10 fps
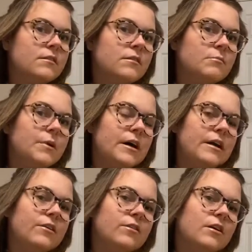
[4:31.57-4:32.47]
But I
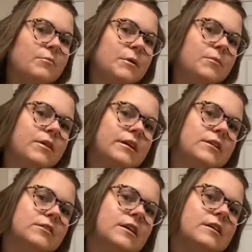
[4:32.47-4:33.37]
know a lot of people like to
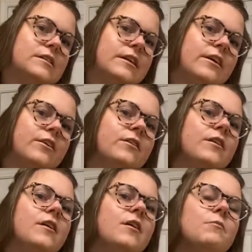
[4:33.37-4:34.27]
use that. See how I'm
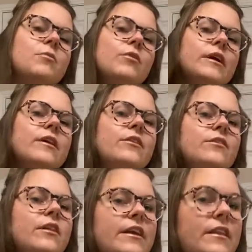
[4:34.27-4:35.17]
pulling it through
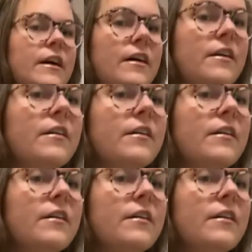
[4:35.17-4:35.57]
like that?